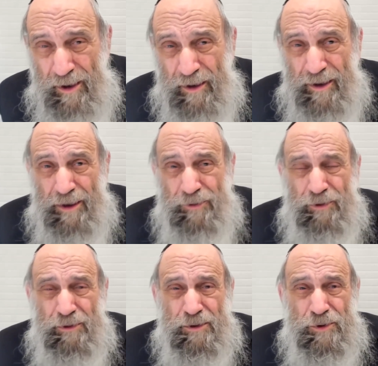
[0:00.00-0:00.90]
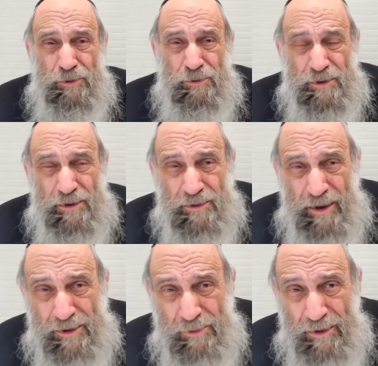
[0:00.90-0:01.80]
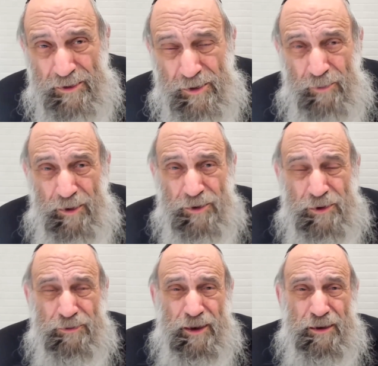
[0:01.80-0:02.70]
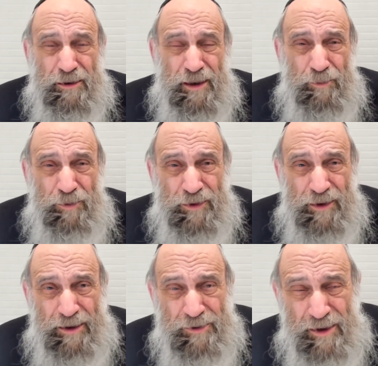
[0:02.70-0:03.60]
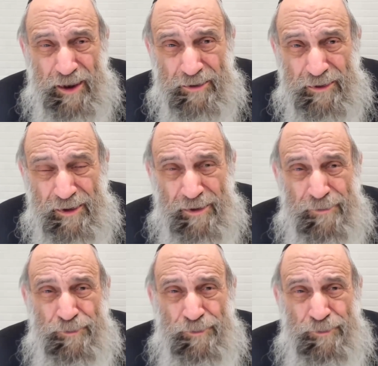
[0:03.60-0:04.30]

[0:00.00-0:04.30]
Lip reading: a God-fearing Jew, it takes away so much of that type of lifestyle.